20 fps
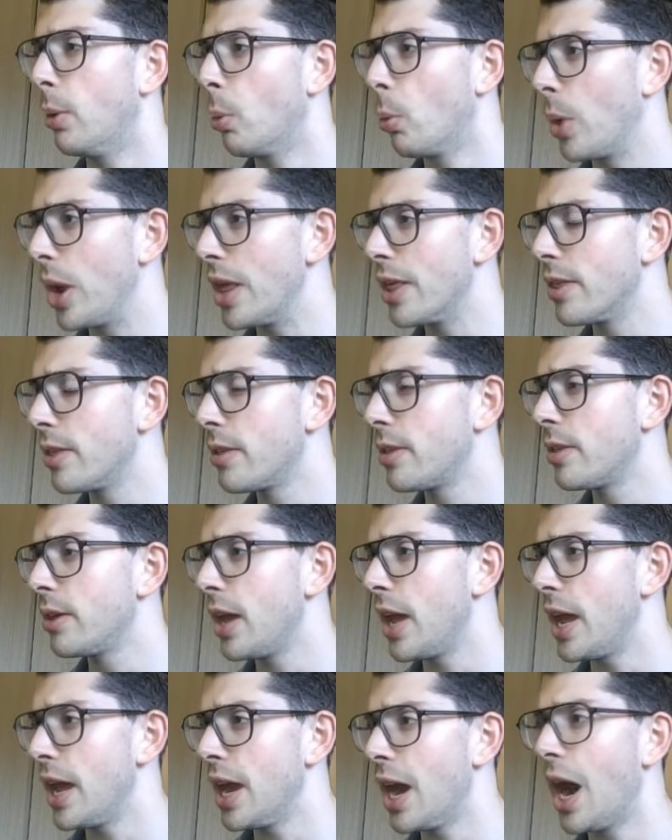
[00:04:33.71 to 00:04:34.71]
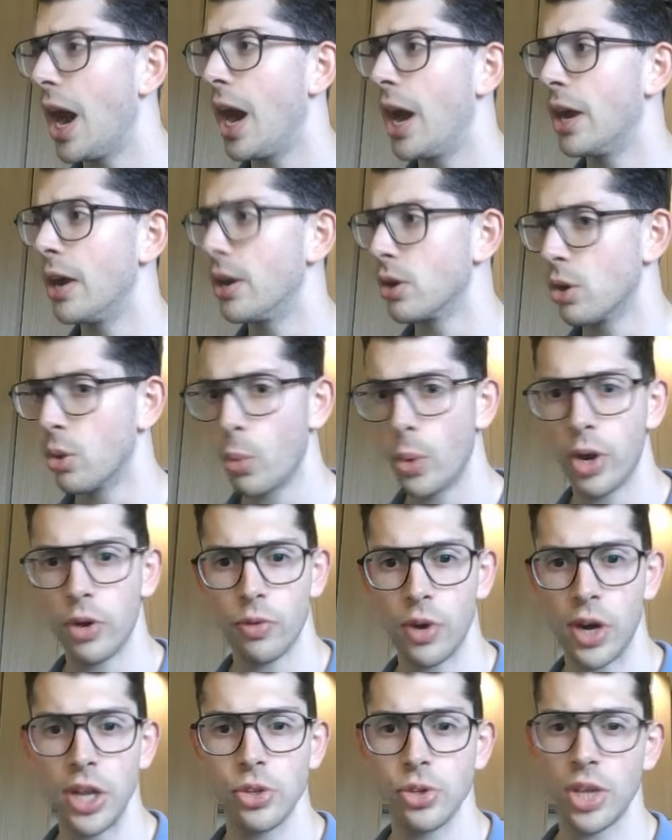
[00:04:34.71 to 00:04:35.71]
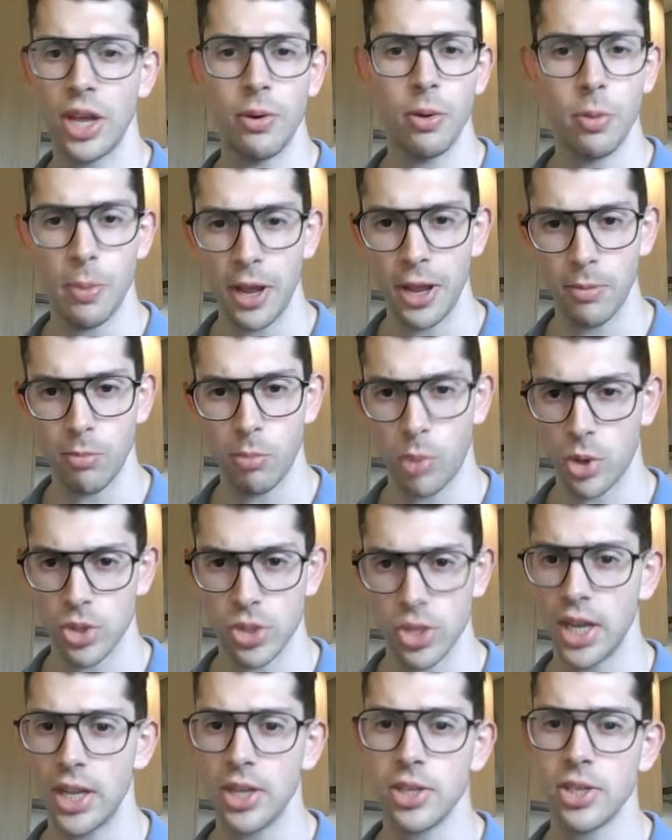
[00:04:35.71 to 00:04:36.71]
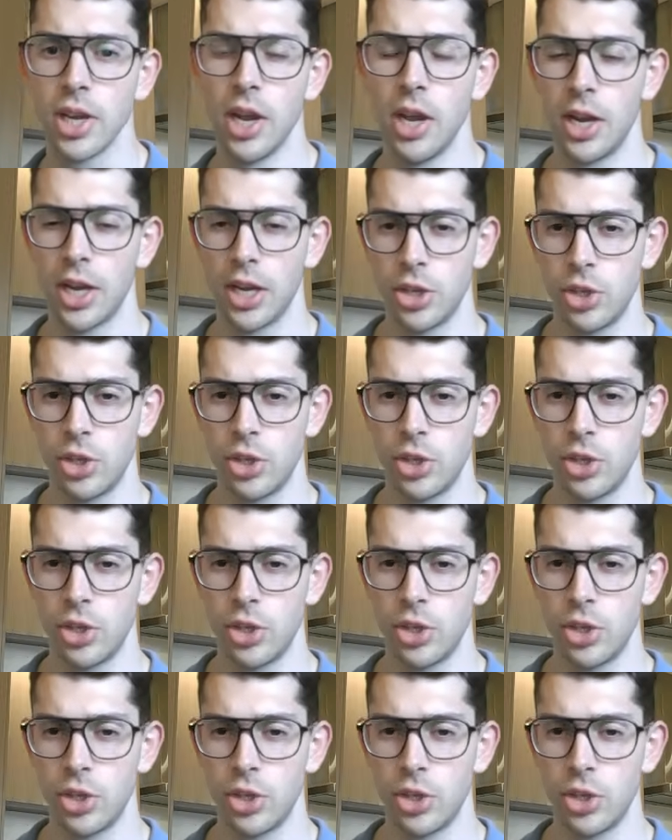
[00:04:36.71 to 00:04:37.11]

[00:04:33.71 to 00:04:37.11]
with a higher win rate. So that would make more sense. Because